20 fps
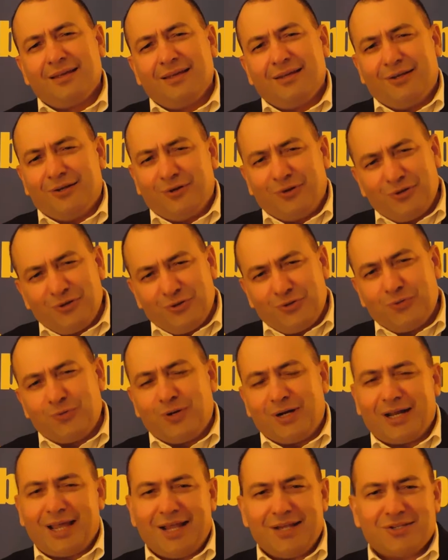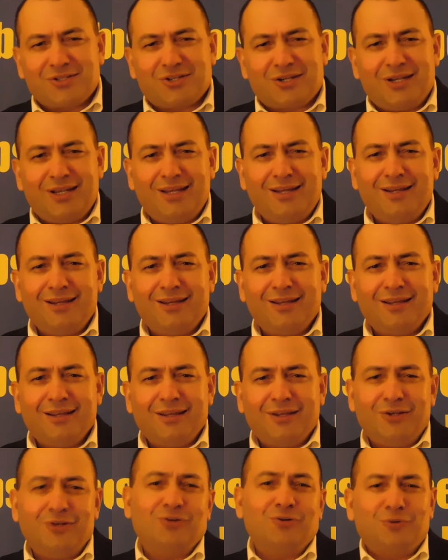You know, you do what I say,
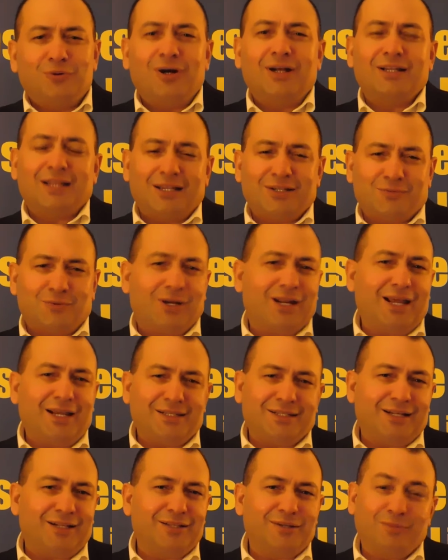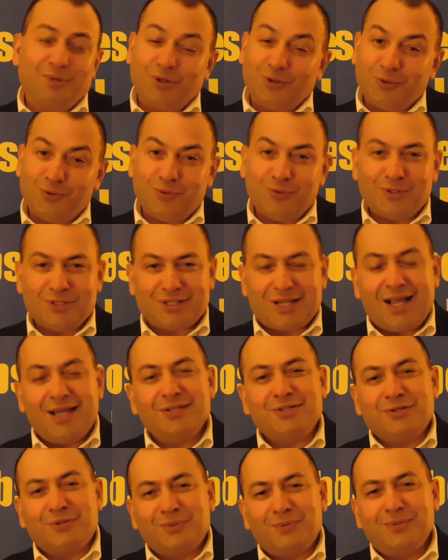you do what I tell you, but don't do as I
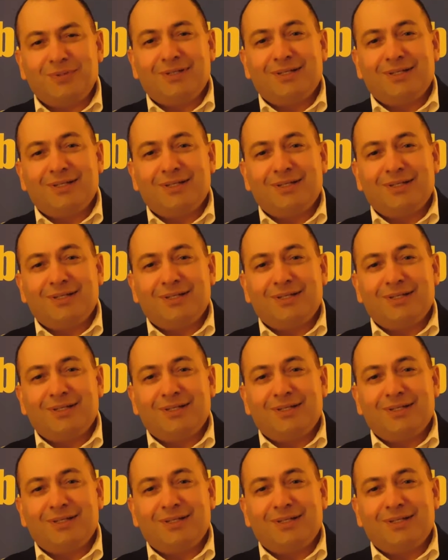do.